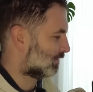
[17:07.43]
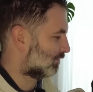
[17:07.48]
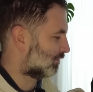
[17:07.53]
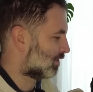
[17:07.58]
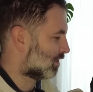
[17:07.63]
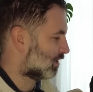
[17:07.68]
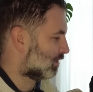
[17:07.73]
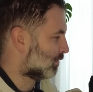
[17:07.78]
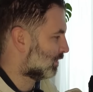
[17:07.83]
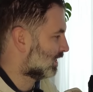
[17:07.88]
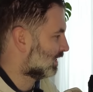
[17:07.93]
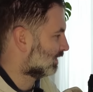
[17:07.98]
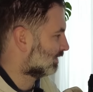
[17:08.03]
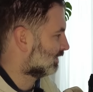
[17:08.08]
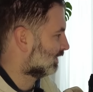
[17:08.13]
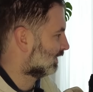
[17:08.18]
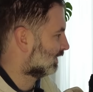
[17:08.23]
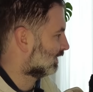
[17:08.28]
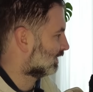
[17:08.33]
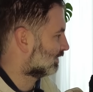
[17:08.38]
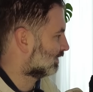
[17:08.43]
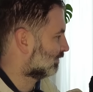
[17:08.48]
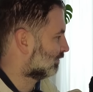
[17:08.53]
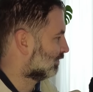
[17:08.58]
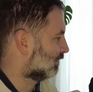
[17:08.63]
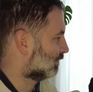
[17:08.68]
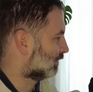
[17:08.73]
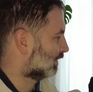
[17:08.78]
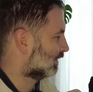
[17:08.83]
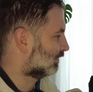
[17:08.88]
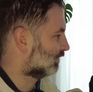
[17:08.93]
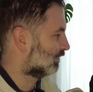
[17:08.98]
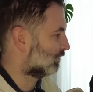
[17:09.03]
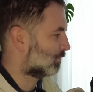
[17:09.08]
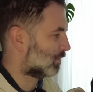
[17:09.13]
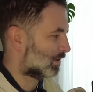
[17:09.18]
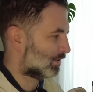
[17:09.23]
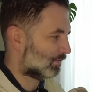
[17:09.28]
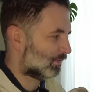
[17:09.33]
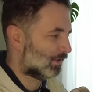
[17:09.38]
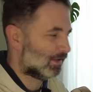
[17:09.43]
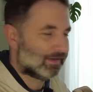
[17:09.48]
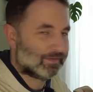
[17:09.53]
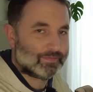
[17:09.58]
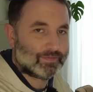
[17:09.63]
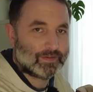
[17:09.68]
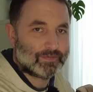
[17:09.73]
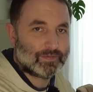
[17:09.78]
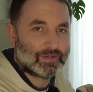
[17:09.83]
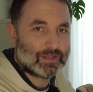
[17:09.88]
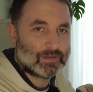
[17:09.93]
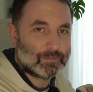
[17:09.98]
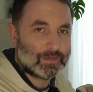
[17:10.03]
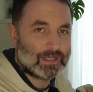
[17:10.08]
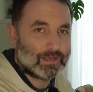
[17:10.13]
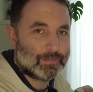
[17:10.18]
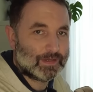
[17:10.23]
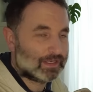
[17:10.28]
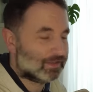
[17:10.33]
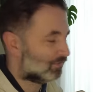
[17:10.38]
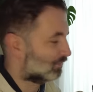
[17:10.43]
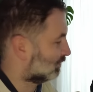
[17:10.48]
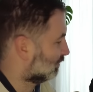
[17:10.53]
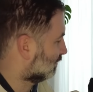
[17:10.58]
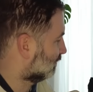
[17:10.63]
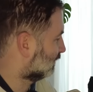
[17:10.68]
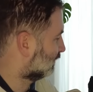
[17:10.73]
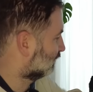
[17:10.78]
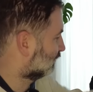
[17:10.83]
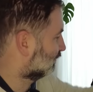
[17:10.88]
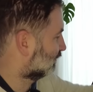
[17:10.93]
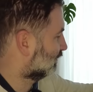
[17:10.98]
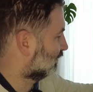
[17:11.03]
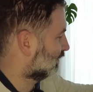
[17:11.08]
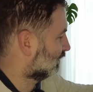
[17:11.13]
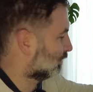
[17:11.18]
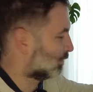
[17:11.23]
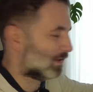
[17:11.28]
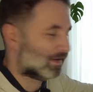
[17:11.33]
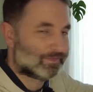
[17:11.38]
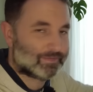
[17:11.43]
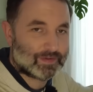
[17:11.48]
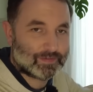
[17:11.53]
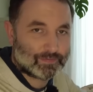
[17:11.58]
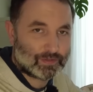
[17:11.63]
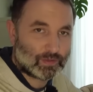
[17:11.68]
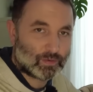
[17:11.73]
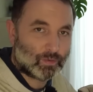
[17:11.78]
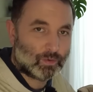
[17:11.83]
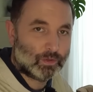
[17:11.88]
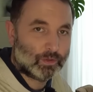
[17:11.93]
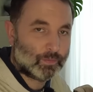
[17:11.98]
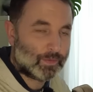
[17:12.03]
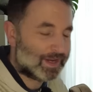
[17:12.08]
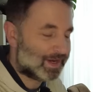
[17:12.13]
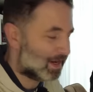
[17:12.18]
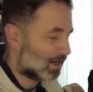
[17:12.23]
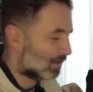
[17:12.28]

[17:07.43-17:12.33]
far away, I think. Let's have a look. This is 150 millimeters, so it's the 150 all the way